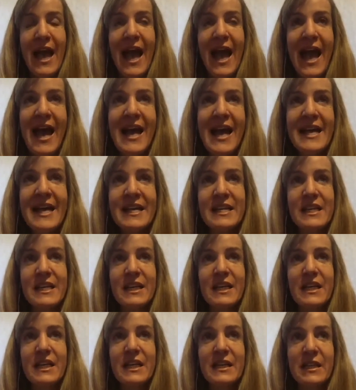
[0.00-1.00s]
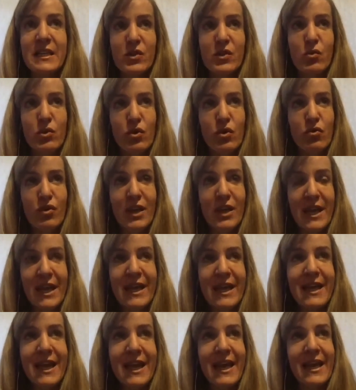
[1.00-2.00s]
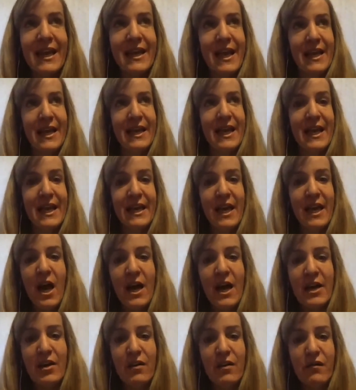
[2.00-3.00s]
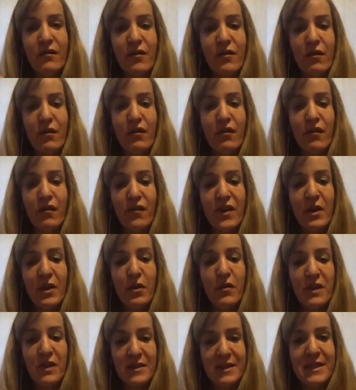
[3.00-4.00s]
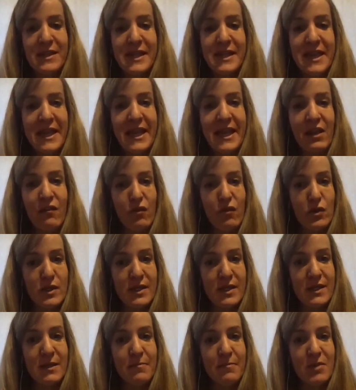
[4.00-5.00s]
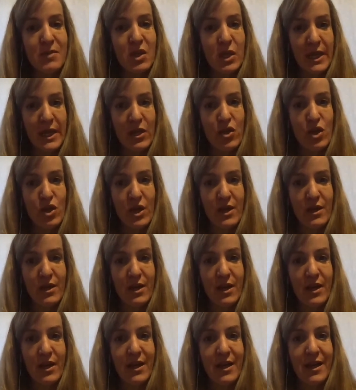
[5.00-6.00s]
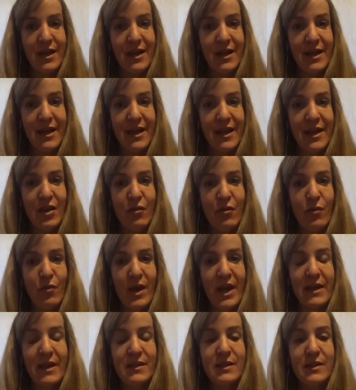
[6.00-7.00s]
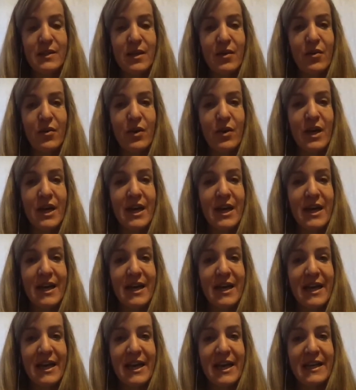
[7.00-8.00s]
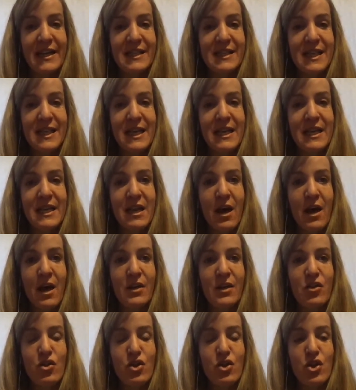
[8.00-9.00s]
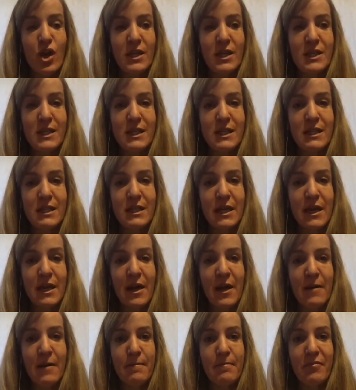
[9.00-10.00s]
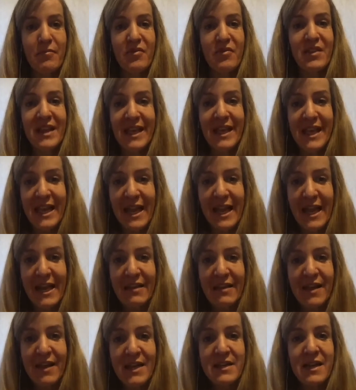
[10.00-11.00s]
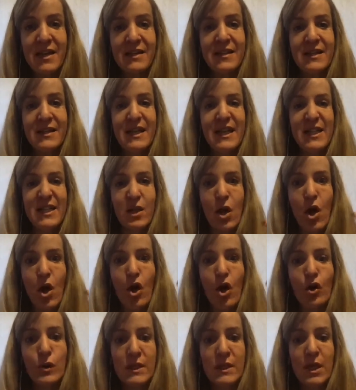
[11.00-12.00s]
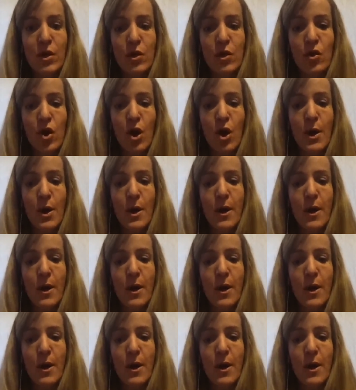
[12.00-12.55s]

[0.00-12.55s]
and disordered eating can kind of fulfill this need for stimulation in a way. So it's not just the eating that does it, it's also